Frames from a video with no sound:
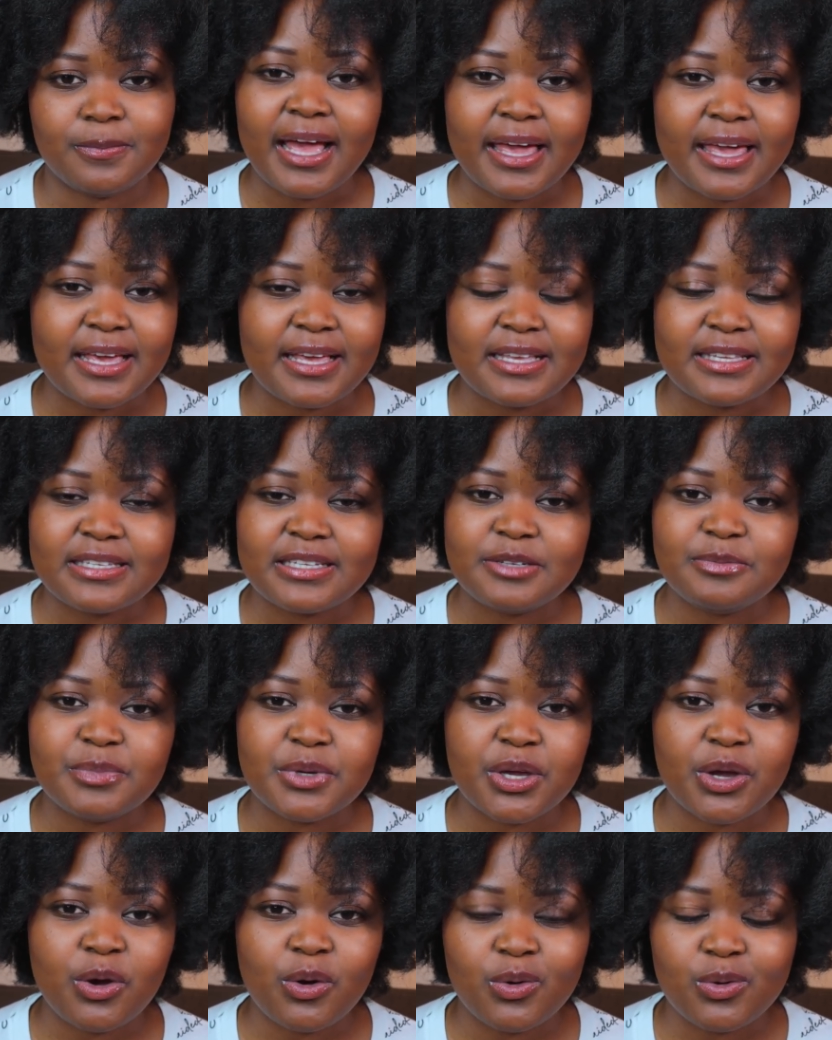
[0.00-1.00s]
Like, is it
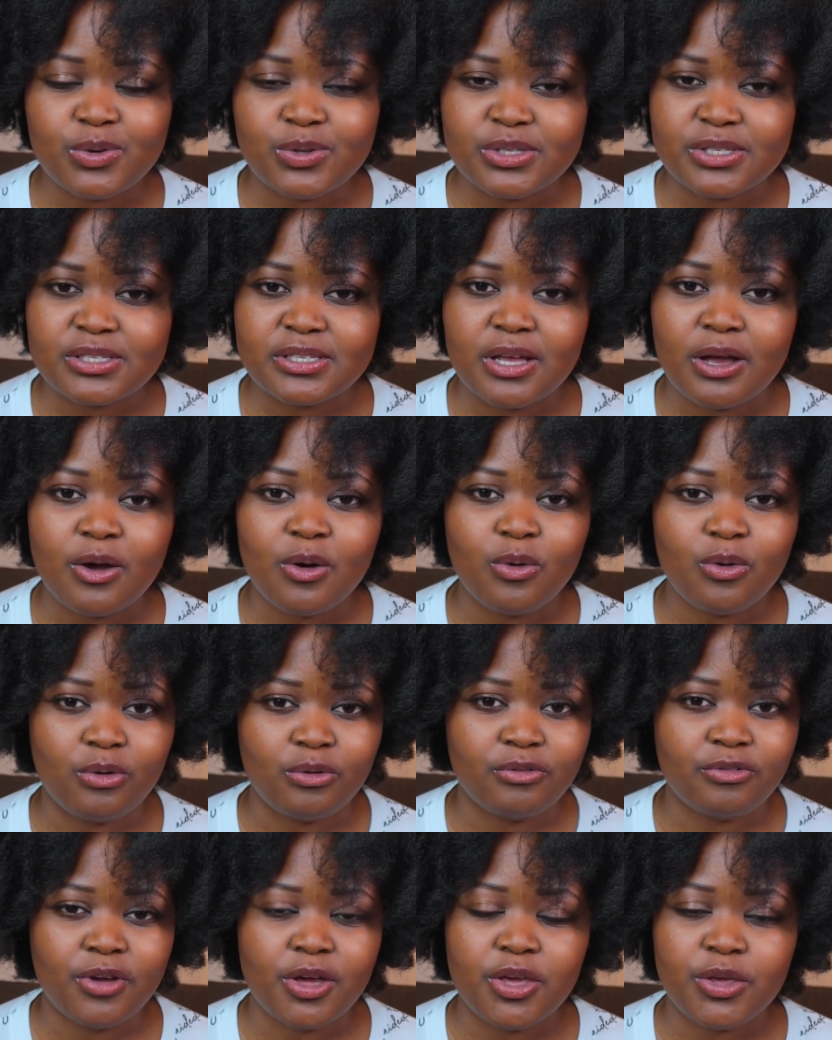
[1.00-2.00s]
because
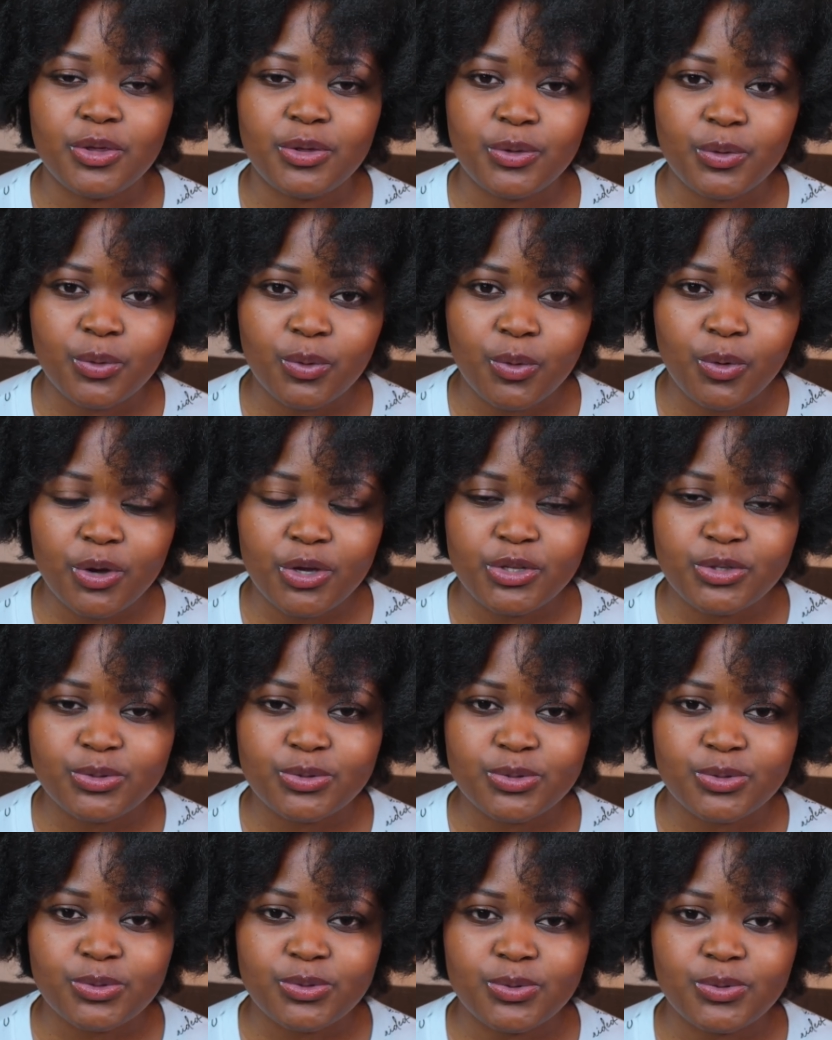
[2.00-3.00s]
of you going
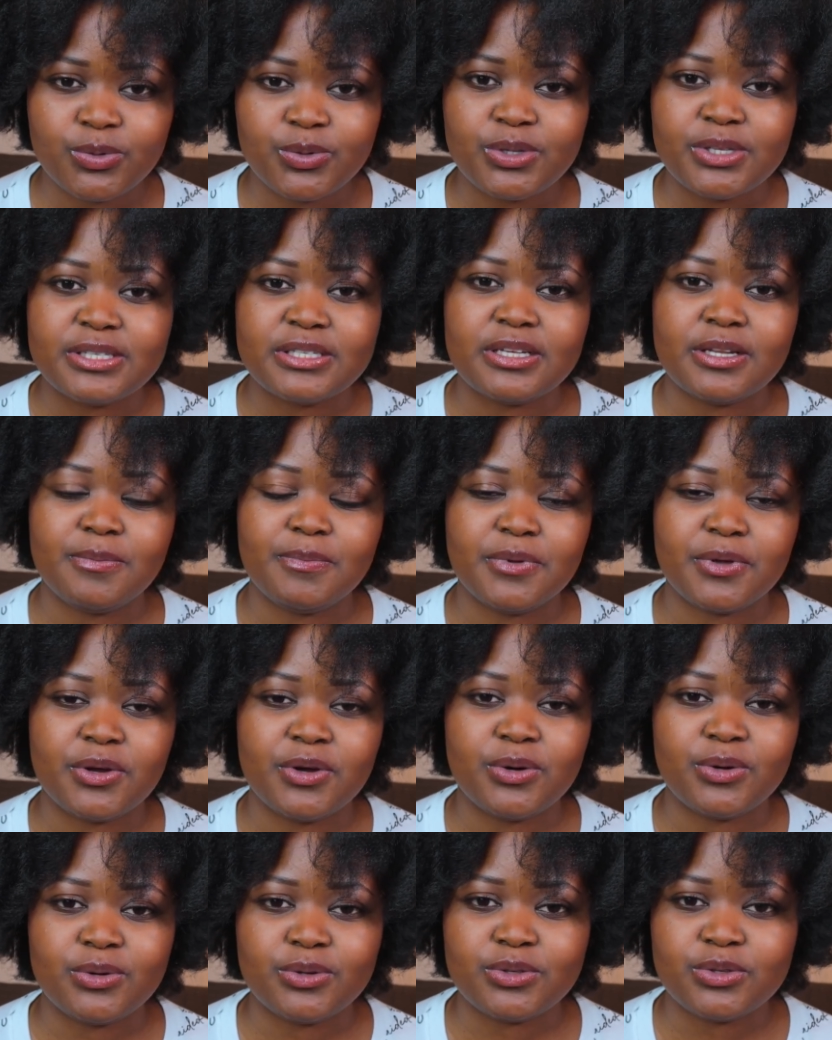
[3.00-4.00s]
to school? Is it
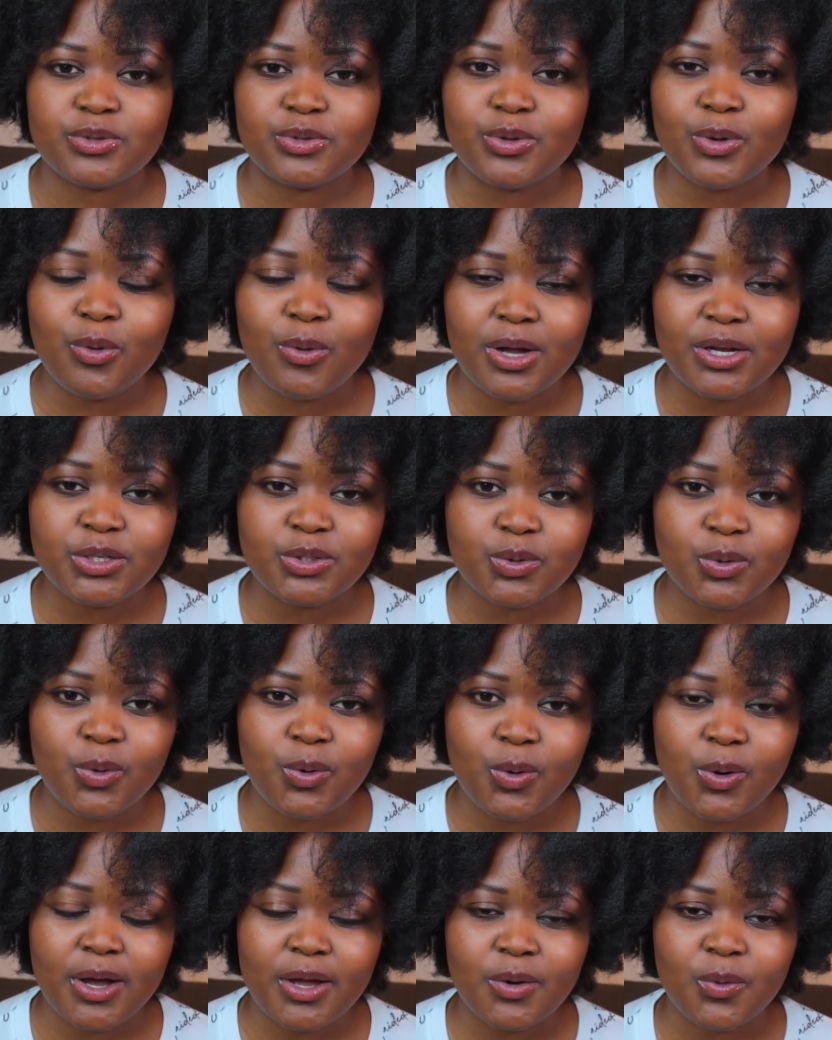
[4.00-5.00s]
because you want to
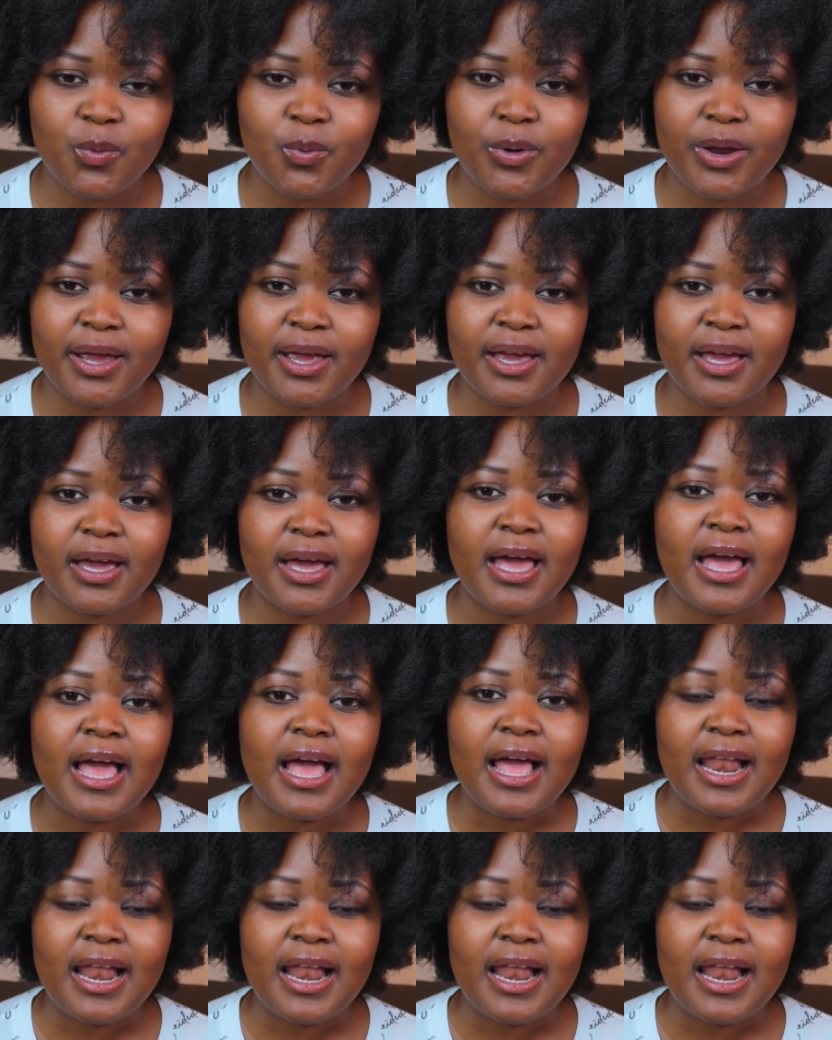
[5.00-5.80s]
go and work?